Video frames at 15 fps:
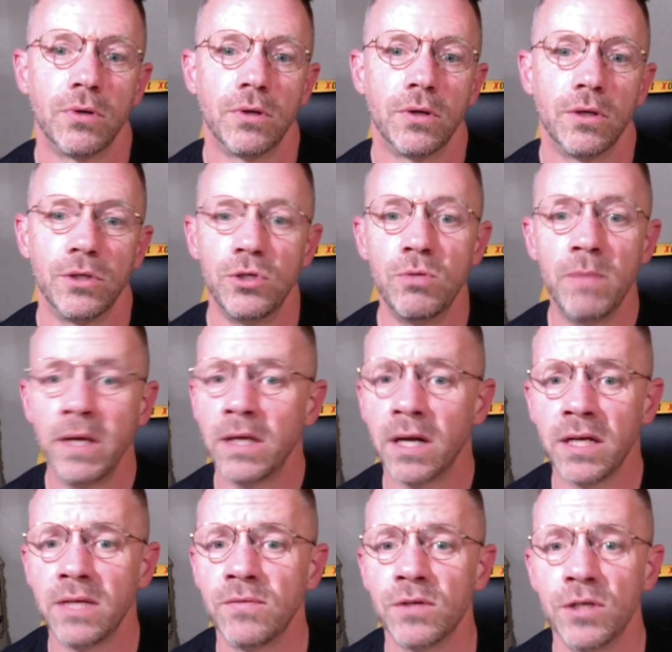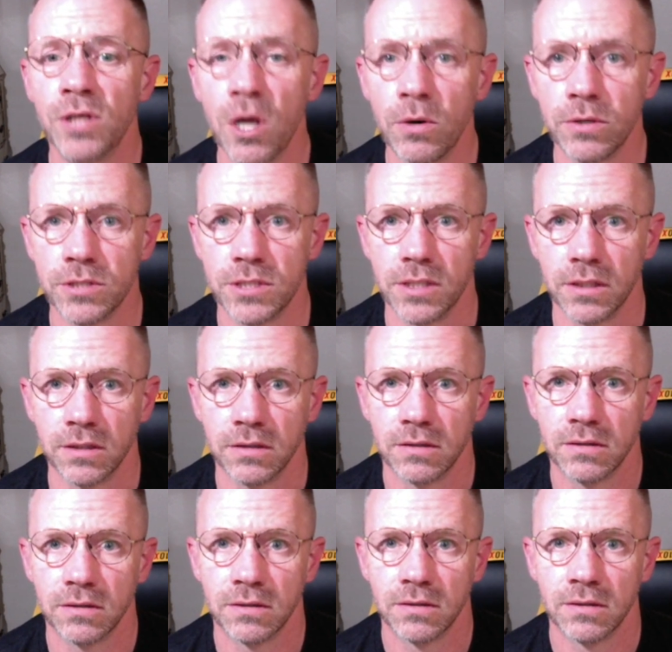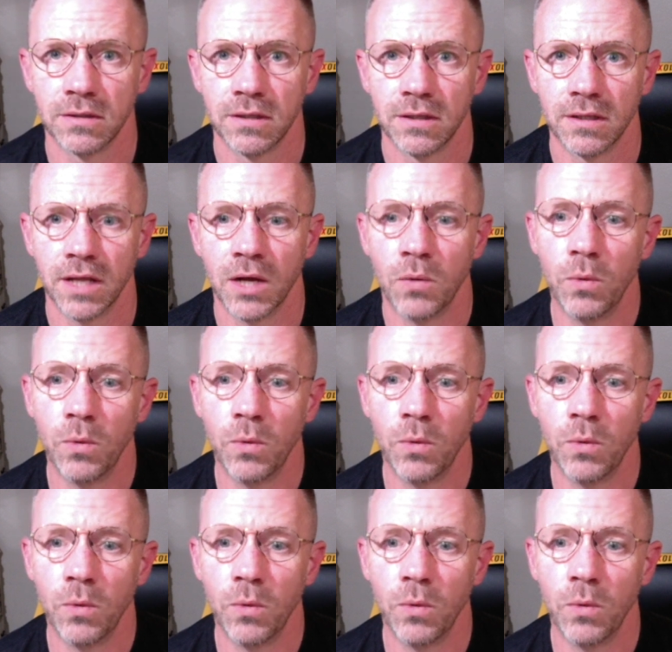You may not even notice it. Like,